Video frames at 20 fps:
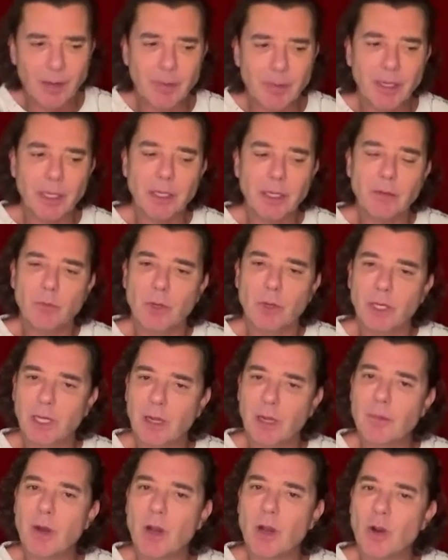I going to want to
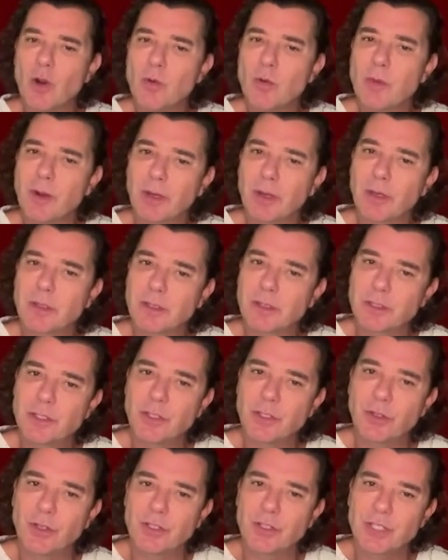come home to
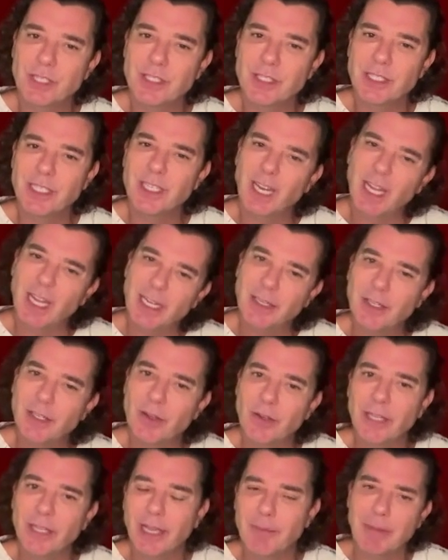Studio City, like,
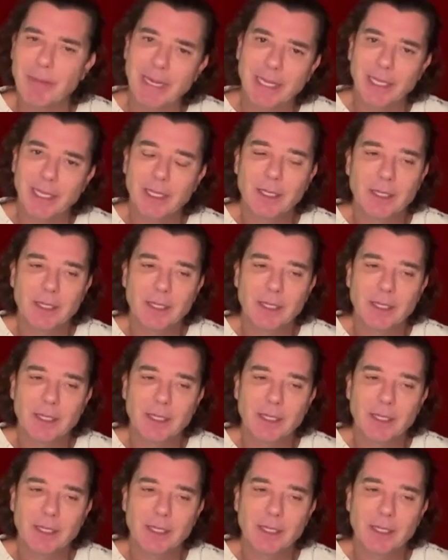get back in?